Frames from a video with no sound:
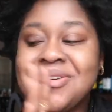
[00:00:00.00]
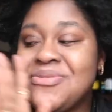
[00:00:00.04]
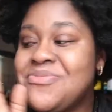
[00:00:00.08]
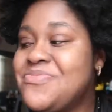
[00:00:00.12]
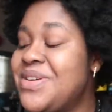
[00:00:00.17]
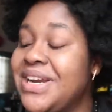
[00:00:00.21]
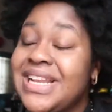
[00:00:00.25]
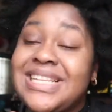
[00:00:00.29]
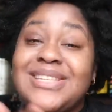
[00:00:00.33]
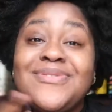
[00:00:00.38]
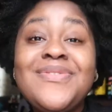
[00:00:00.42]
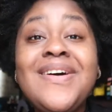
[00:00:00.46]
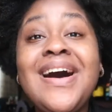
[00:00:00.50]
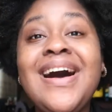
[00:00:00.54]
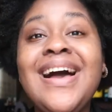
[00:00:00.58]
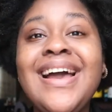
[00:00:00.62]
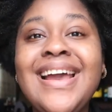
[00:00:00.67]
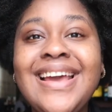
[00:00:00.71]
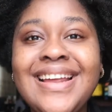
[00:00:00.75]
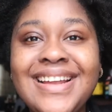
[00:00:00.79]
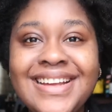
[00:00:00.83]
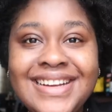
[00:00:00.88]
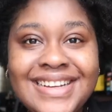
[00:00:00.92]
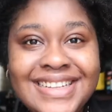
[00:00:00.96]
But it's
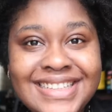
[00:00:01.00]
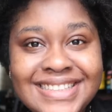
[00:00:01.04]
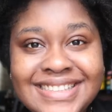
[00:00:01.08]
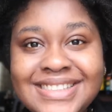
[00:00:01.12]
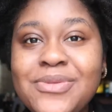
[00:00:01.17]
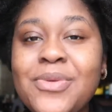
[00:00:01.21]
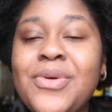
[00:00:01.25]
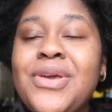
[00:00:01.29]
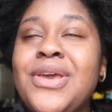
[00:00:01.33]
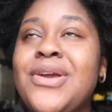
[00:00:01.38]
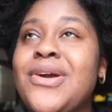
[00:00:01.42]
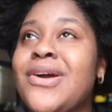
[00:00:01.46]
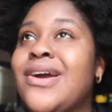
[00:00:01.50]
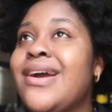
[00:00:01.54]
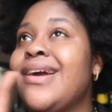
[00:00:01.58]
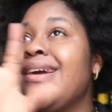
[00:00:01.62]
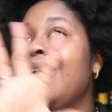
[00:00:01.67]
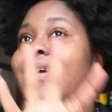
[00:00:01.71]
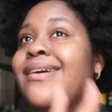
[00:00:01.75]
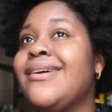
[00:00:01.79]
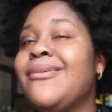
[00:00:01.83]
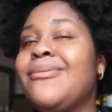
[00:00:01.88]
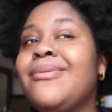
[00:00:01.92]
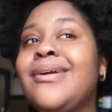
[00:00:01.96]
fine because we
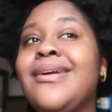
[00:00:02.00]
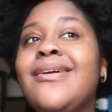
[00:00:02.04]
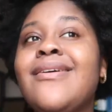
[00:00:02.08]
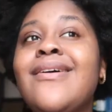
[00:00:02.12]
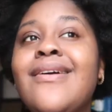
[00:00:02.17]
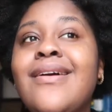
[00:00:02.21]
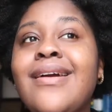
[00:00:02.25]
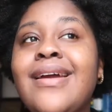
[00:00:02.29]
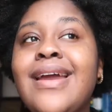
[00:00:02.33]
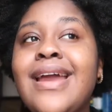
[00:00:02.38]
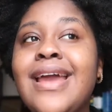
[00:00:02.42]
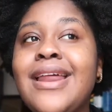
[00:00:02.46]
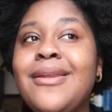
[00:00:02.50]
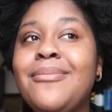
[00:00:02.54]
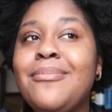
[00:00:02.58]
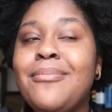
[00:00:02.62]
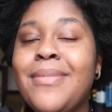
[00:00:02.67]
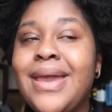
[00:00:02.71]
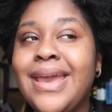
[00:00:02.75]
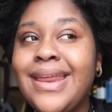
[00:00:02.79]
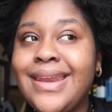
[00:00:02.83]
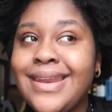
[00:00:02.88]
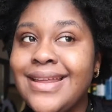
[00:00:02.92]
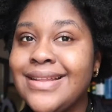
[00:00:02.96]
are we are in
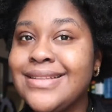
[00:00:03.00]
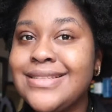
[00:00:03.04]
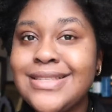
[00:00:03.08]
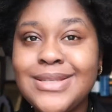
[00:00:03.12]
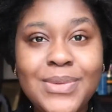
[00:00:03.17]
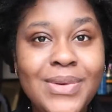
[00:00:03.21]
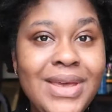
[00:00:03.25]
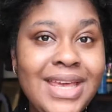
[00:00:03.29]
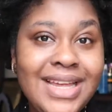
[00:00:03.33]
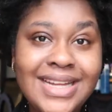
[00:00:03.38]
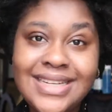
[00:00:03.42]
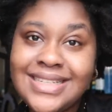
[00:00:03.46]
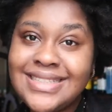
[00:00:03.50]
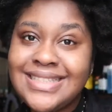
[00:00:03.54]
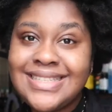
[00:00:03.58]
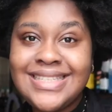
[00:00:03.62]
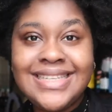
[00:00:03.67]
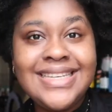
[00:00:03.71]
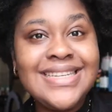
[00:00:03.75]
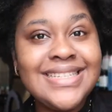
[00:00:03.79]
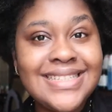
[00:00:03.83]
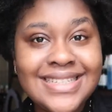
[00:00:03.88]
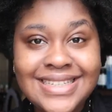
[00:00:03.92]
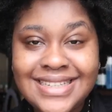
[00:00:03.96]
maintenance week
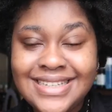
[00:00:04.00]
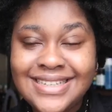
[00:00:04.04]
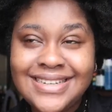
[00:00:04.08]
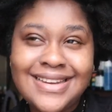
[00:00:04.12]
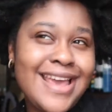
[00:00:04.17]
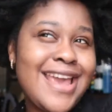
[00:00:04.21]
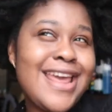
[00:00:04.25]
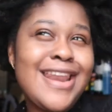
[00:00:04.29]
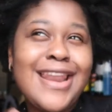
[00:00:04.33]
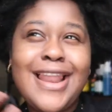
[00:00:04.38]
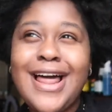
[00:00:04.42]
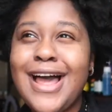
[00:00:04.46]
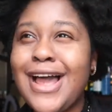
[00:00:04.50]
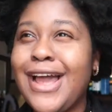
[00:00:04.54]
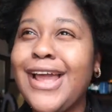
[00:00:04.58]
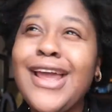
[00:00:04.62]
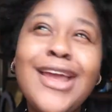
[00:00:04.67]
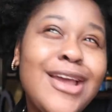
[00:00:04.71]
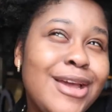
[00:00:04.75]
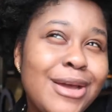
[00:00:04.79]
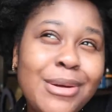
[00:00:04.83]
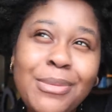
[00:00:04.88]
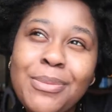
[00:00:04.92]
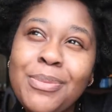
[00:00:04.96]
season, and
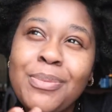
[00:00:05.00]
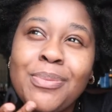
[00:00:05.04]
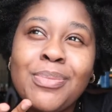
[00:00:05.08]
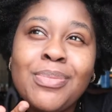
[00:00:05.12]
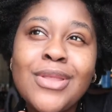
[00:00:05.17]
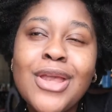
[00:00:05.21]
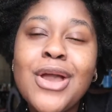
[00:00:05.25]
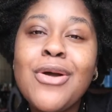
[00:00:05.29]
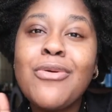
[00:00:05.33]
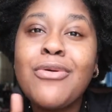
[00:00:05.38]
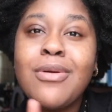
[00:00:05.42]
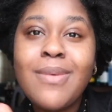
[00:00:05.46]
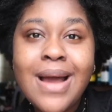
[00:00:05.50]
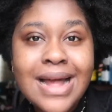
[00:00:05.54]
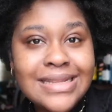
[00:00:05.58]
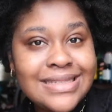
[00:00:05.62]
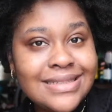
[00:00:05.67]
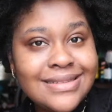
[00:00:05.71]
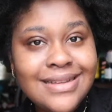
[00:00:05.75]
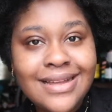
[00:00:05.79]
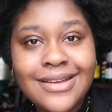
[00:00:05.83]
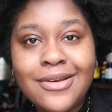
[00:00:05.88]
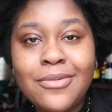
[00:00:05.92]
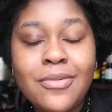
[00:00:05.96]
like we're about
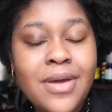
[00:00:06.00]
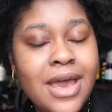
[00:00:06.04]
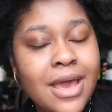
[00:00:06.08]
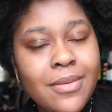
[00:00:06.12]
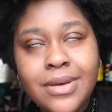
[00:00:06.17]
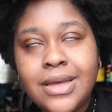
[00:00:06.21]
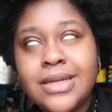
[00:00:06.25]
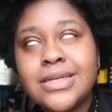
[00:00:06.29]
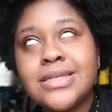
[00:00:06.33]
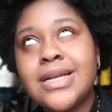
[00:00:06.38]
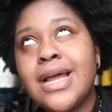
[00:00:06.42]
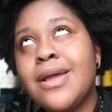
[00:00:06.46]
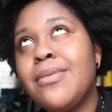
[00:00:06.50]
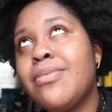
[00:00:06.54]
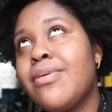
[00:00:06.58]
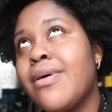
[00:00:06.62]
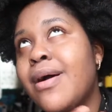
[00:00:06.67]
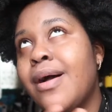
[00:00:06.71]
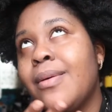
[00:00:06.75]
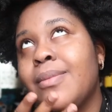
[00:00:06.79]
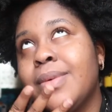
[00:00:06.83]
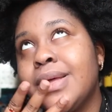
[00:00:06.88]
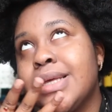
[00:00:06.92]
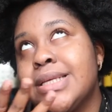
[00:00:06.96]
to look like a bad bitch. I
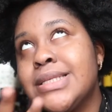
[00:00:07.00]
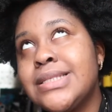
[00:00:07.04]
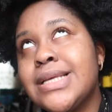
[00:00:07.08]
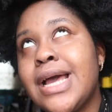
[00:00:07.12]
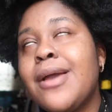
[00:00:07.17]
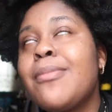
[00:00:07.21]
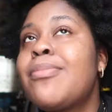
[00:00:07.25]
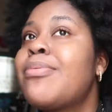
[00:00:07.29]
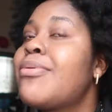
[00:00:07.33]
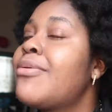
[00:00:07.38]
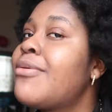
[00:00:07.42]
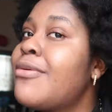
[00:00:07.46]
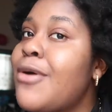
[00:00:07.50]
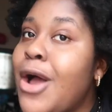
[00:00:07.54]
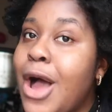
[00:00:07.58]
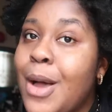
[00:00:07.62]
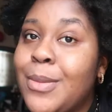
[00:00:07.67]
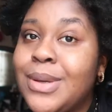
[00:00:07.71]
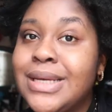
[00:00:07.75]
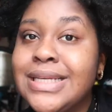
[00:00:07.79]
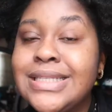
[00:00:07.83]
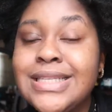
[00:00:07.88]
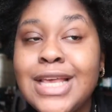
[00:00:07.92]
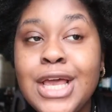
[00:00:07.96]
promise. I
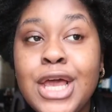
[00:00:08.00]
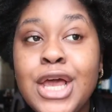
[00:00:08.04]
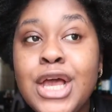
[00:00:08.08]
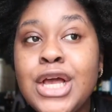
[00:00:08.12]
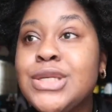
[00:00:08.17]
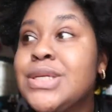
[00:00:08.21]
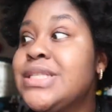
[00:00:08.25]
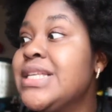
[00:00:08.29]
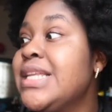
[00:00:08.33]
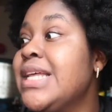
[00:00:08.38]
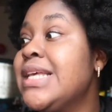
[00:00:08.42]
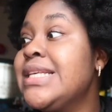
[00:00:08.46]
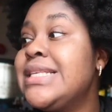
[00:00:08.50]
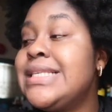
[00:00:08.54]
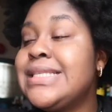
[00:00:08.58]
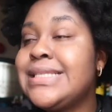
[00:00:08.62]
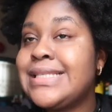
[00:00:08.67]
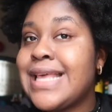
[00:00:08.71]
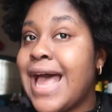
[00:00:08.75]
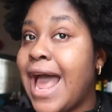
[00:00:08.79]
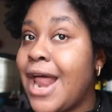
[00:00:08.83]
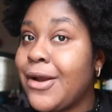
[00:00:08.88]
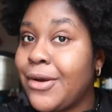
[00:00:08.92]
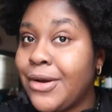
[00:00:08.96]
promise. So today's
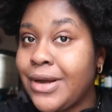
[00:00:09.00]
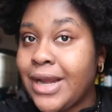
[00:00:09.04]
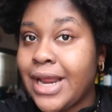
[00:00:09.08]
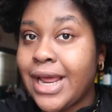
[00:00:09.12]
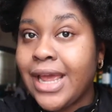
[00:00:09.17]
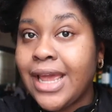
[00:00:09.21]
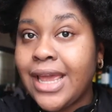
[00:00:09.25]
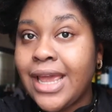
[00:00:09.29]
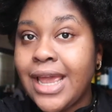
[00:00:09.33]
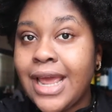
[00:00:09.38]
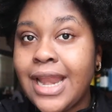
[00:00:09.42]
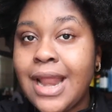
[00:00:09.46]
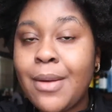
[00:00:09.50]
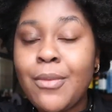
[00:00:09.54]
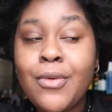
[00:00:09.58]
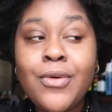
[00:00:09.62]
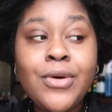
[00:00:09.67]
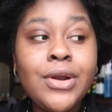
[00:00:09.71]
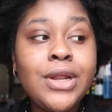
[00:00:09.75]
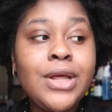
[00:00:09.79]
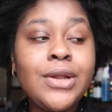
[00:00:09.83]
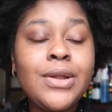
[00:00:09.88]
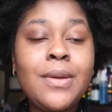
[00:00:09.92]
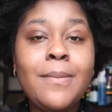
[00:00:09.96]
Saturday and I'm
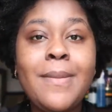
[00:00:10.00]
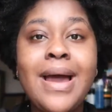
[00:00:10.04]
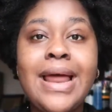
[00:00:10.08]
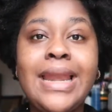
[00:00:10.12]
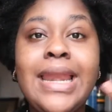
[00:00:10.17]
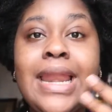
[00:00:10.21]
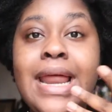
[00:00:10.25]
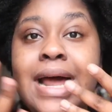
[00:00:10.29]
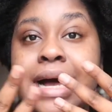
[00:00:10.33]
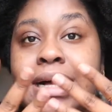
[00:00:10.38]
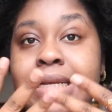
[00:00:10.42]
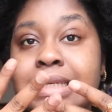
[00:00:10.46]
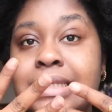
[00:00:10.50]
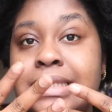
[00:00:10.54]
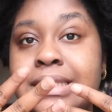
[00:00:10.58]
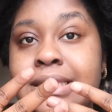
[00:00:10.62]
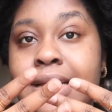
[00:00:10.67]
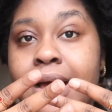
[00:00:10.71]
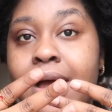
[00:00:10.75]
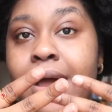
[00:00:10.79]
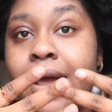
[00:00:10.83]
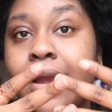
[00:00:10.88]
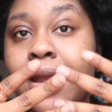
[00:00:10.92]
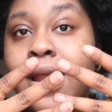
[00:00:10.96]
going to get my nails
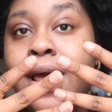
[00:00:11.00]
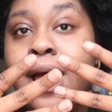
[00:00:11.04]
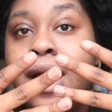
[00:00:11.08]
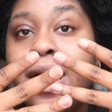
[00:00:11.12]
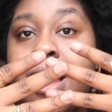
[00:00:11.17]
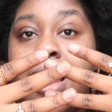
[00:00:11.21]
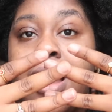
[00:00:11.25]
done.